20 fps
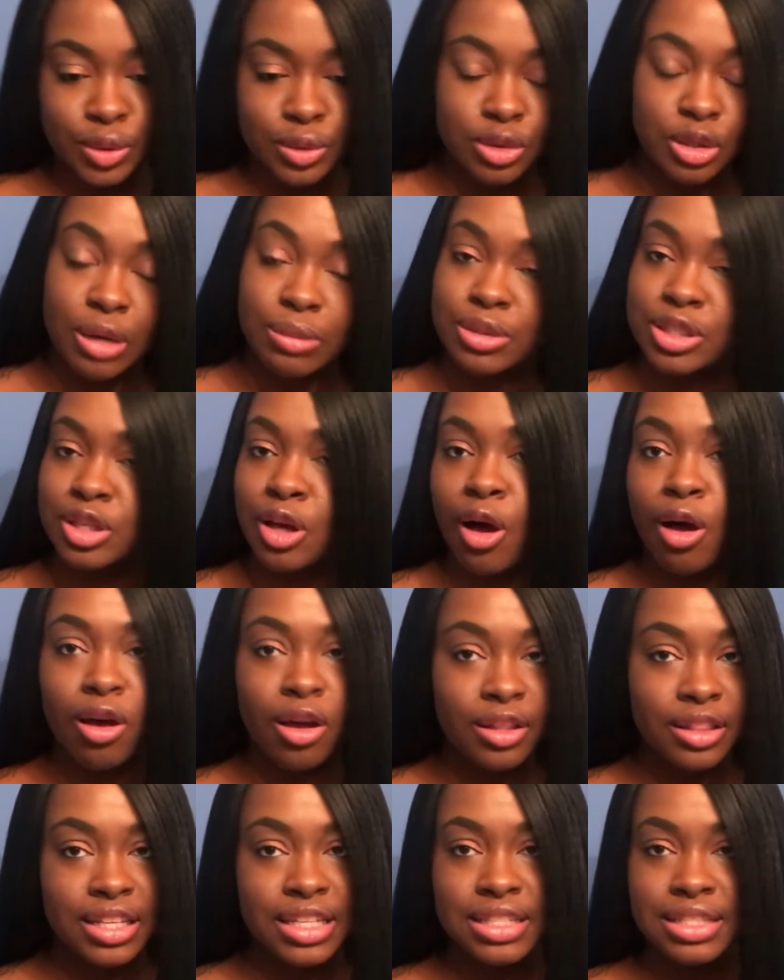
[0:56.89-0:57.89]
So I'm just
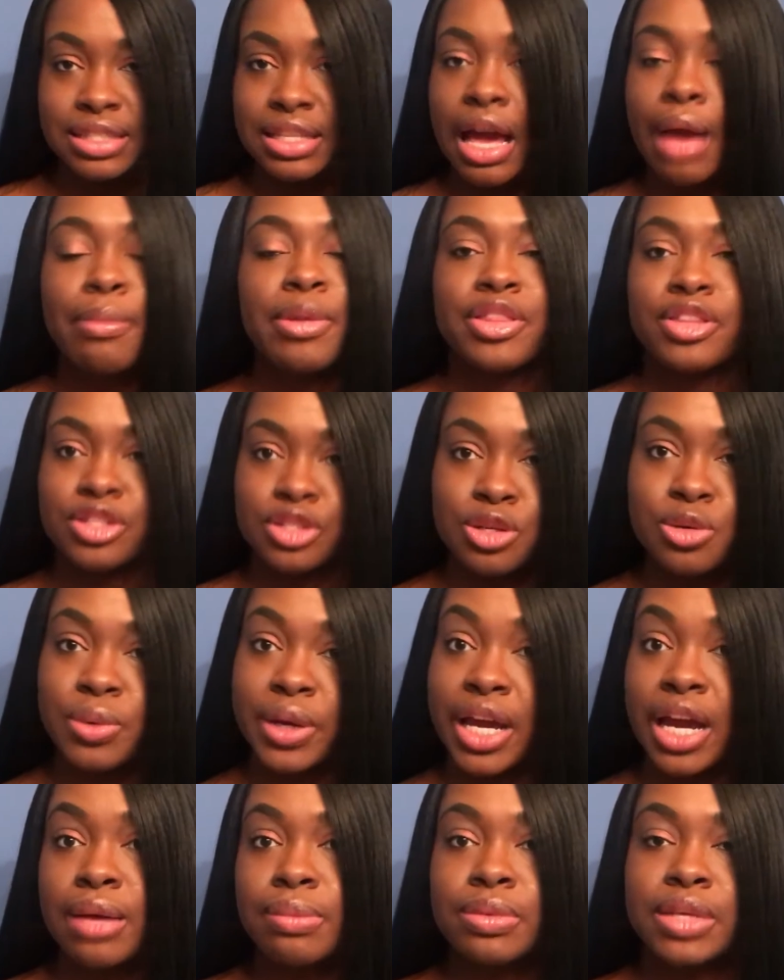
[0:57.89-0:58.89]
calling this, I mean, the 2
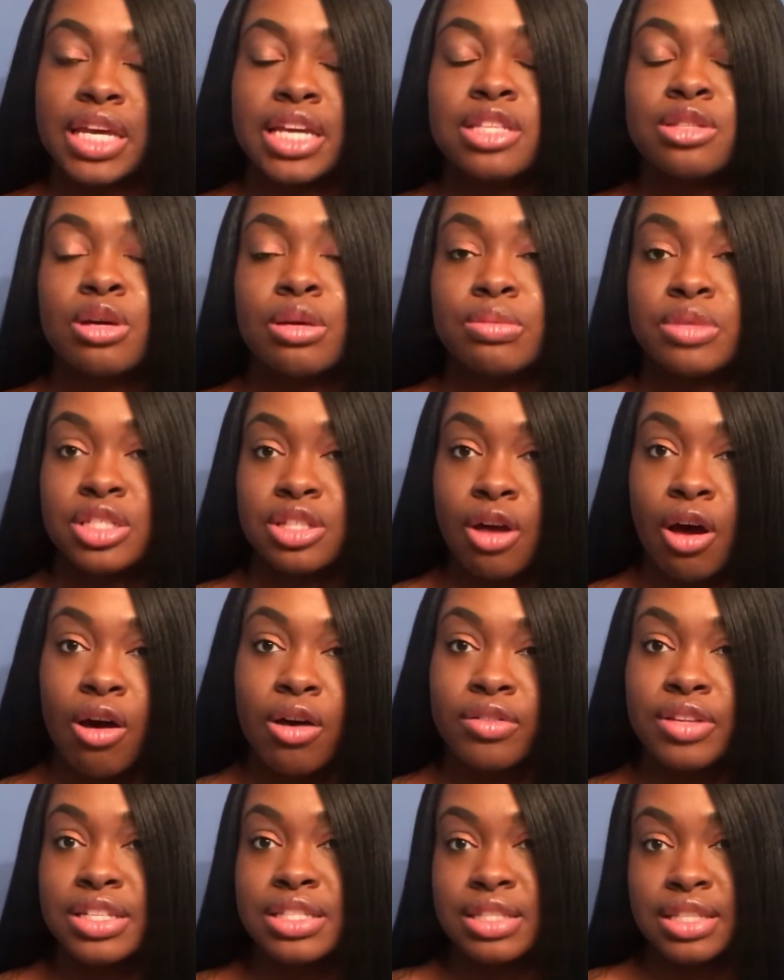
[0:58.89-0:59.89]
week update. So I'm just
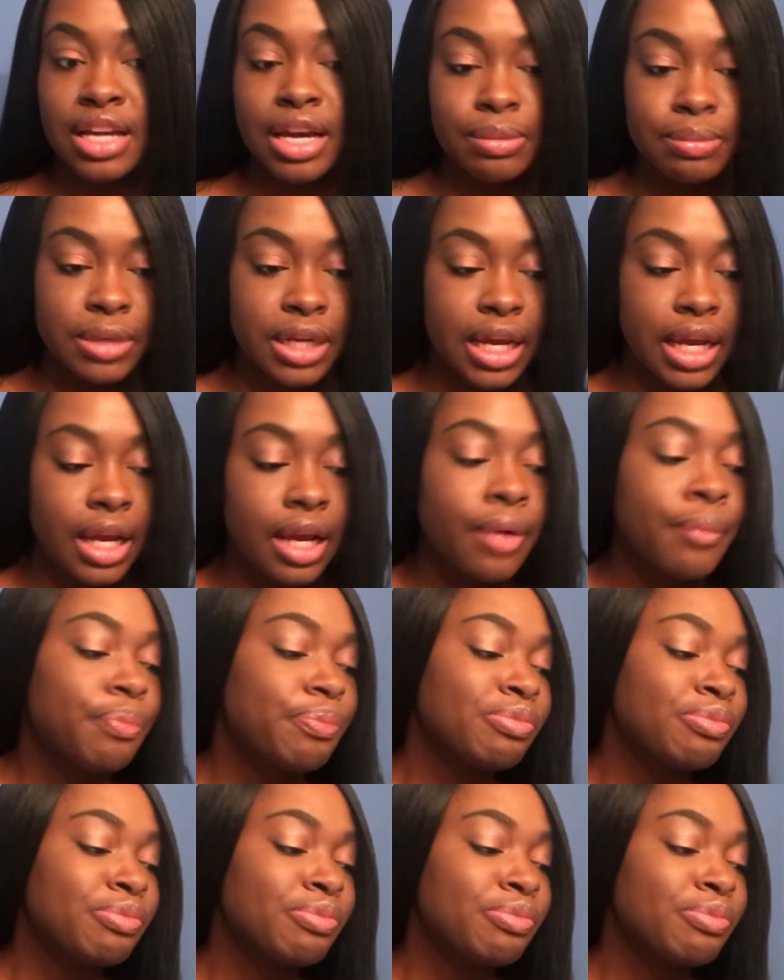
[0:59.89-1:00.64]
calling this the update.